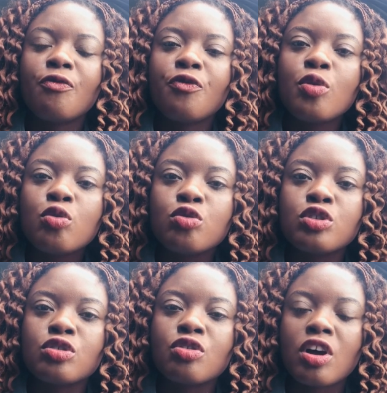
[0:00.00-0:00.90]

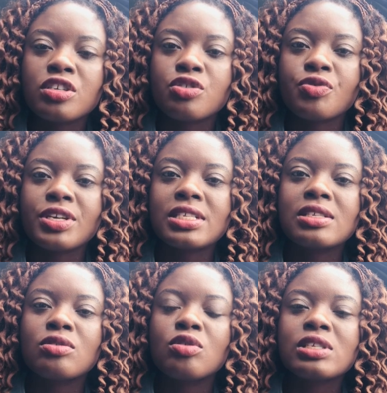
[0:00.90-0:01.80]
food
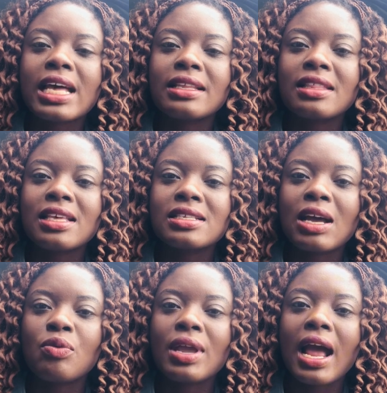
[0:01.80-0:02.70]
groceries those are the things
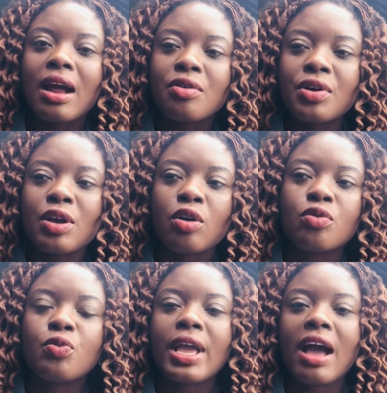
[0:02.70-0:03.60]
that we agree
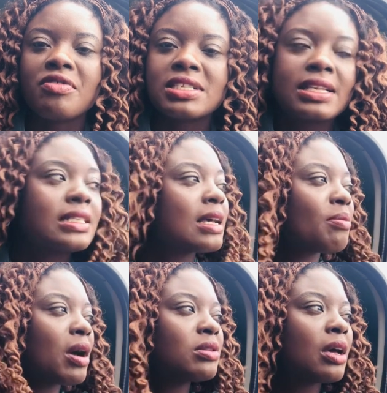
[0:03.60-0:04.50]
on we have a set
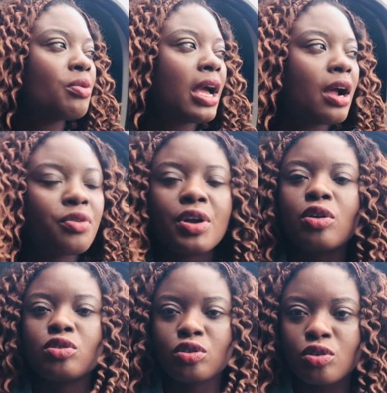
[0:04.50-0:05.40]
amount that we agree
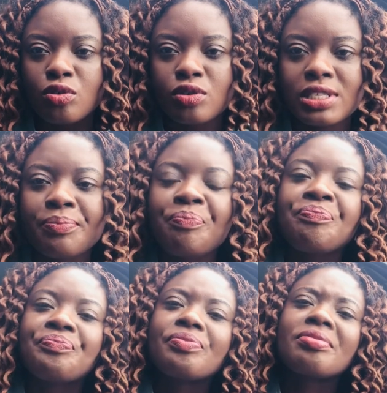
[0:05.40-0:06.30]
on those
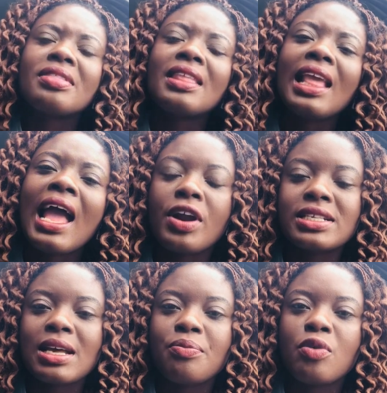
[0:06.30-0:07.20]
for
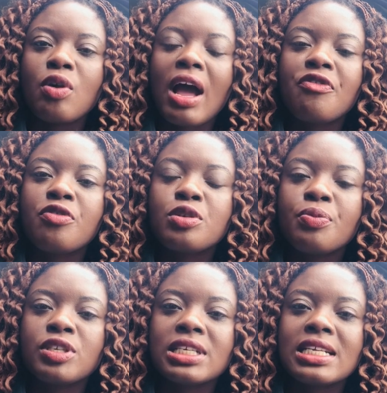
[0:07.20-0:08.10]
example our food
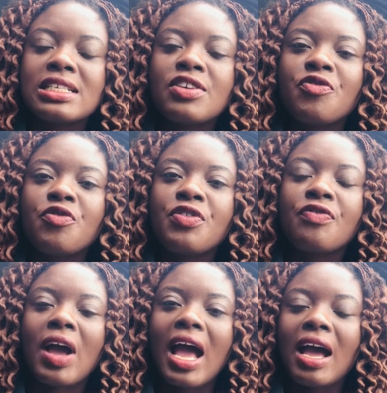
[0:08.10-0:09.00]
budget if
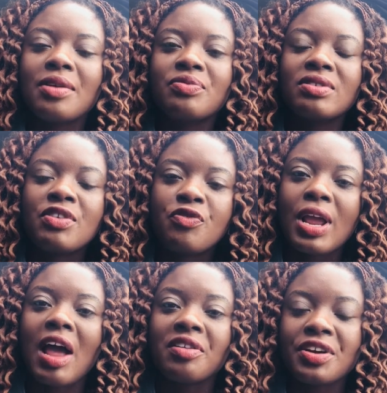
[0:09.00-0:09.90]
we've had if
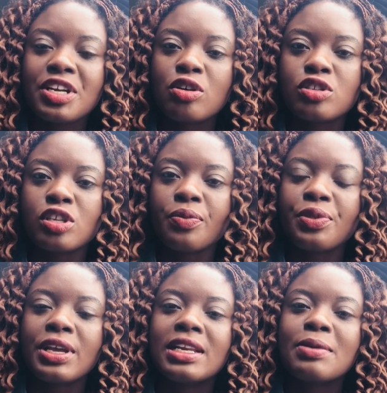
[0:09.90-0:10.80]
we agreed on
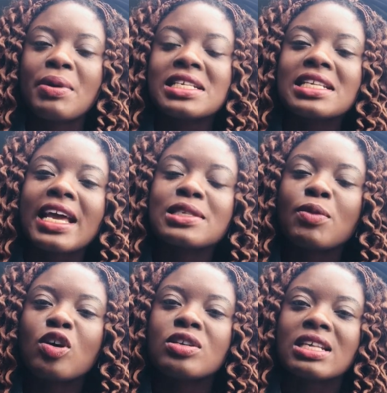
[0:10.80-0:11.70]
something the person that is
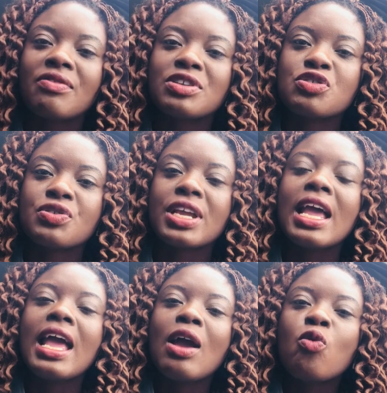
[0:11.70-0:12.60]
more conservatory
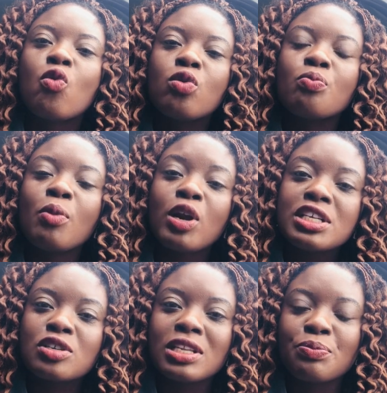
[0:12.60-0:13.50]
would
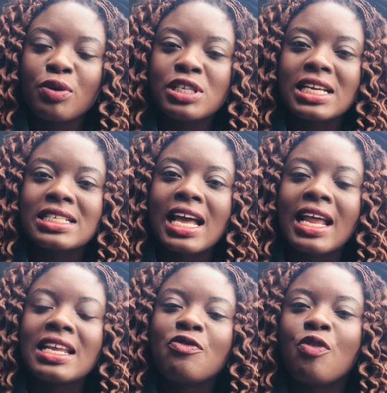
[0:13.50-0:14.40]
monitor the budget
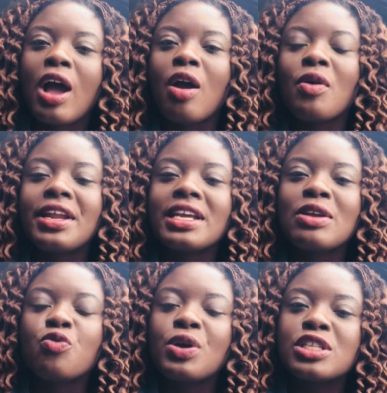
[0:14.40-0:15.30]
and if we're already
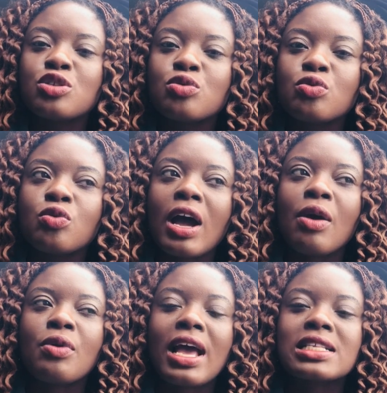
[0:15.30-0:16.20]
in week two
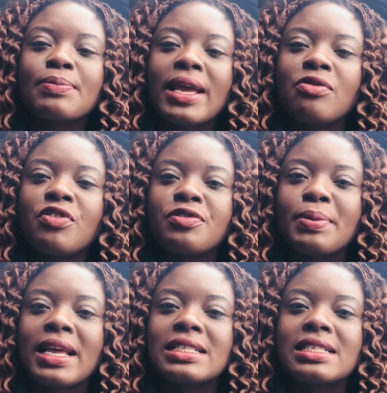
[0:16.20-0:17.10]
and we are spent we've
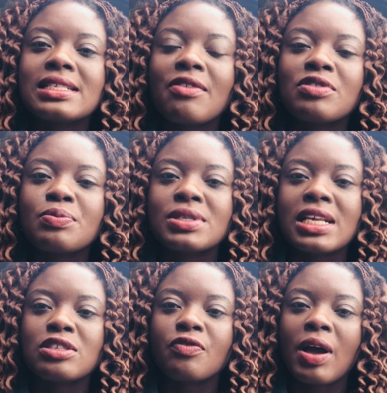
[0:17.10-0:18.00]
spent 70
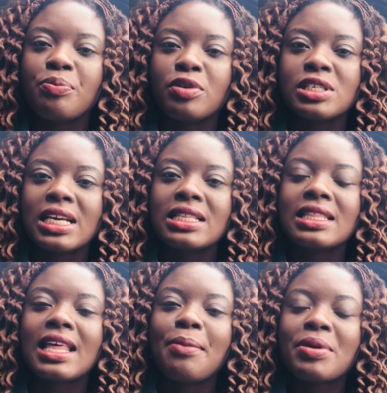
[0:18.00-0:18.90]
percent of our budget
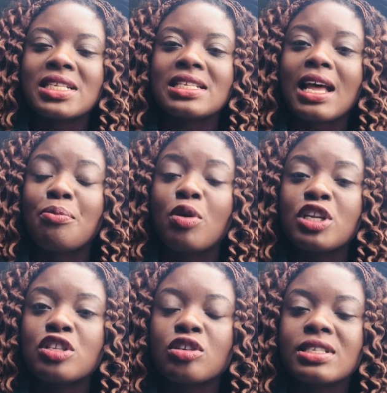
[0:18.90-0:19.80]
that person that
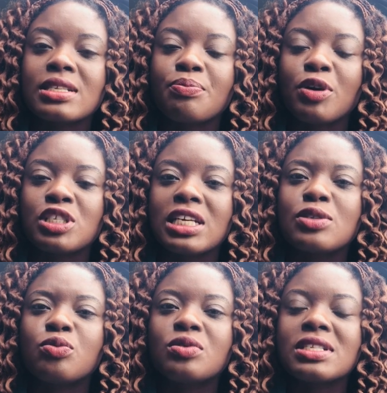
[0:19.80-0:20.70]
monitors the
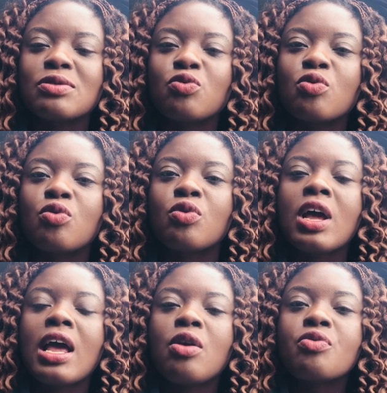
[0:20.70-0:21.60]
budget will, will
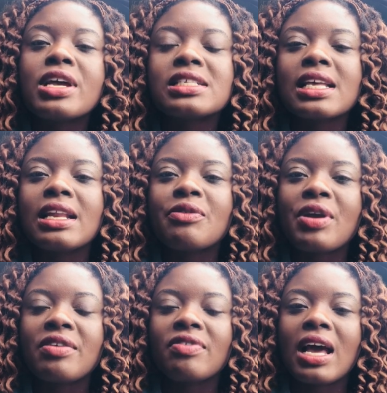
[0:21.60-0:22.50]
raise a
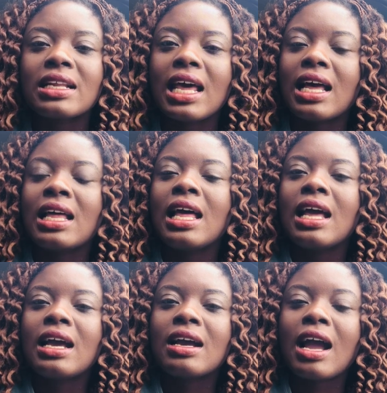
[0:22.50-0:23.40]
red flag that
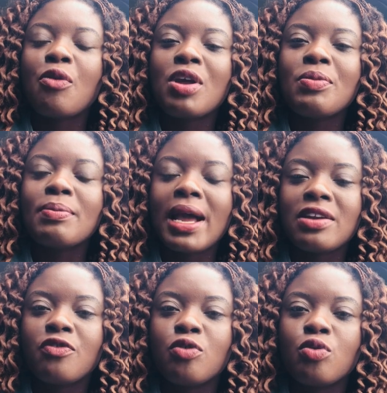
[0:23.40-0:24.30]
can we be
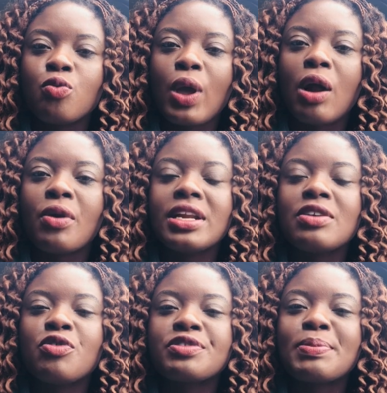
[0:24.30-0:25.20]
mindful we are
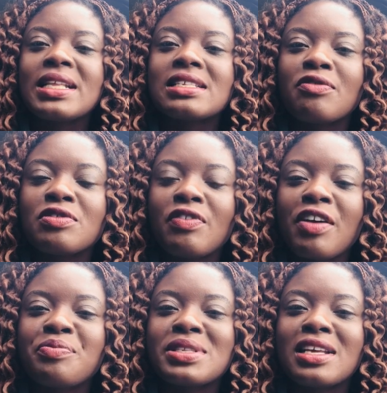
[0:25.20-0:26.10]
already we've spent
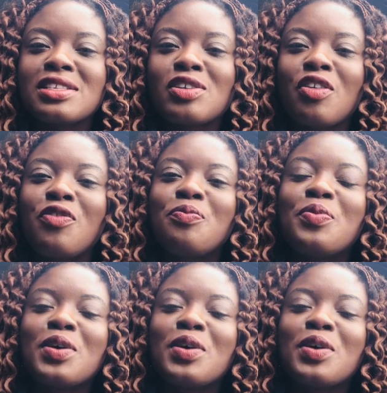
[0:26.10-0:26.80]
75 percent of